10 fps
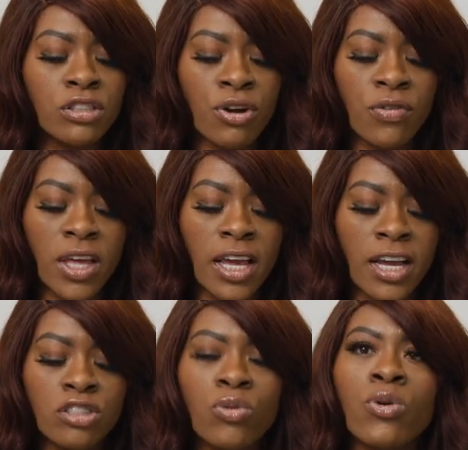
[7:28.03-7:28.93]
Turn the
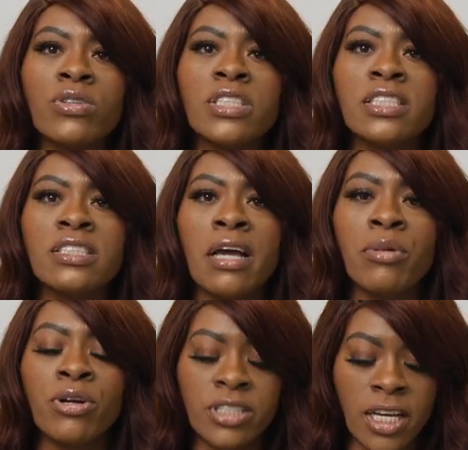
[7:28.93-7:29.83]
hand towards the
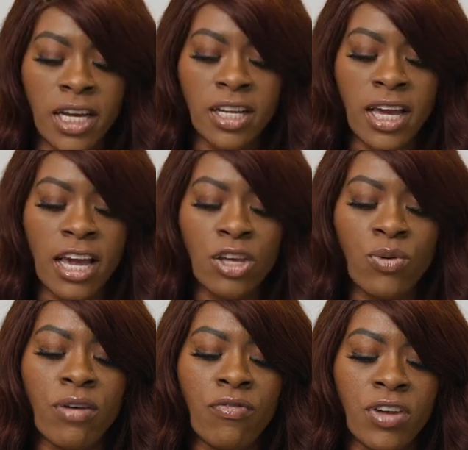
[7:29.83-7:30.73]
examiner to indicate you
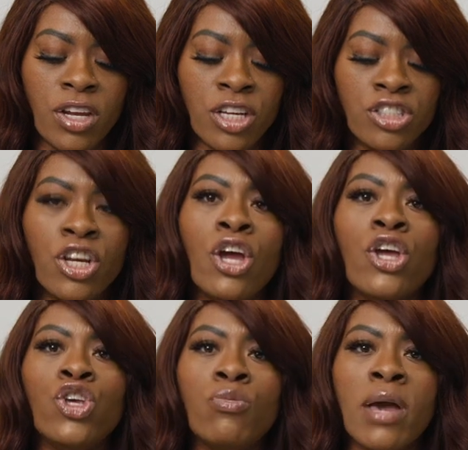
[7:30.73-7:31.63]
have finished.
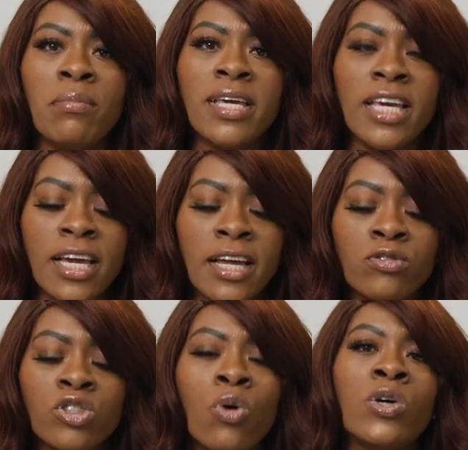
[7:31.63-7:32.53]
You may begin.
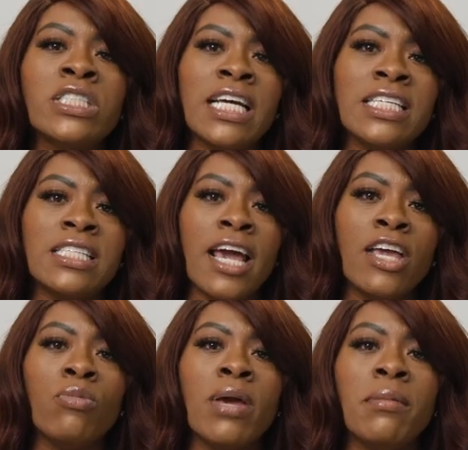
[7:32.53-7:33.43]
So once they say
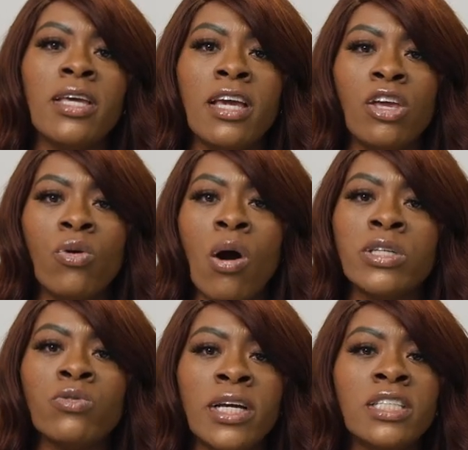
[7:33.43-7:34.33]
you may begin, you
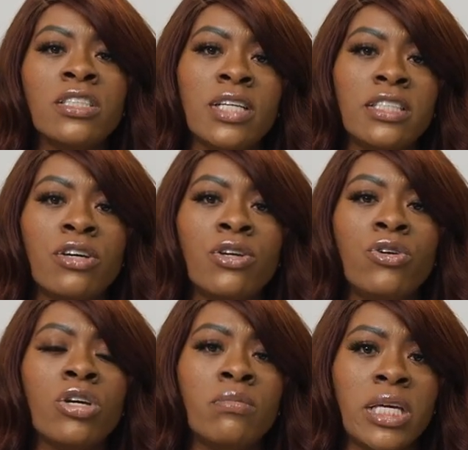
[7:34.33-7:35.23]
always wait until they tell you
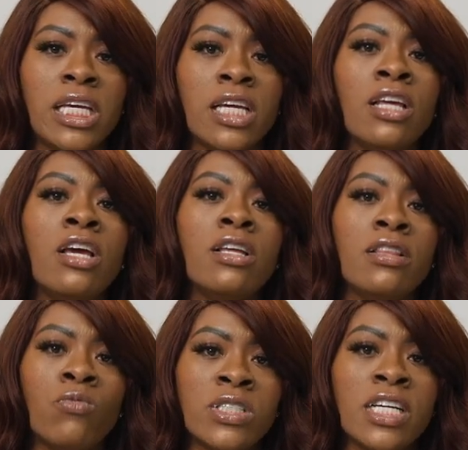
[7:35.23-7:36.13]
you can begin.
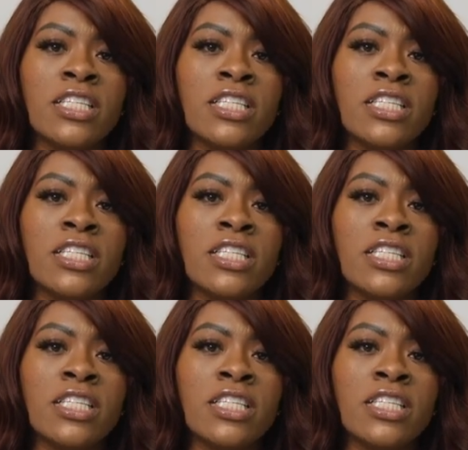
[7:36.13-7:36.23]
Once they